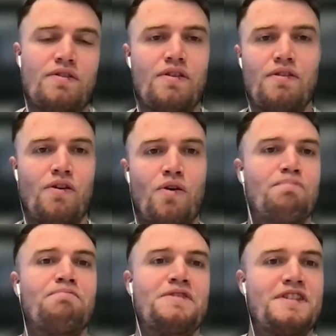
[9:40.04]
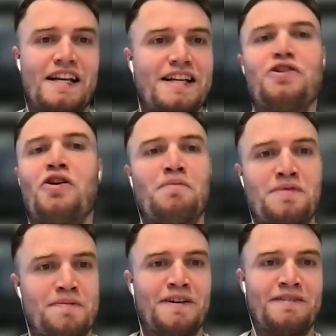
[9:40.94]
not steady
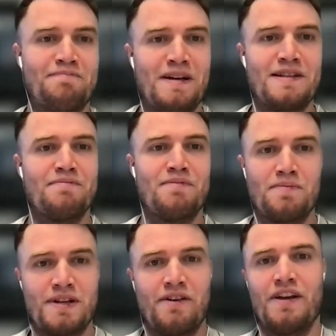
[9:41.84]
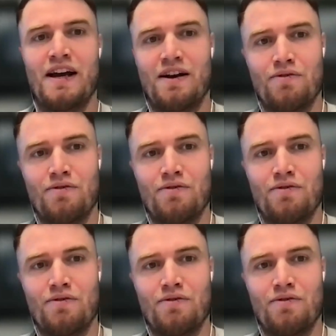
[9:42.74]
jobs, but bits and bobs here and there,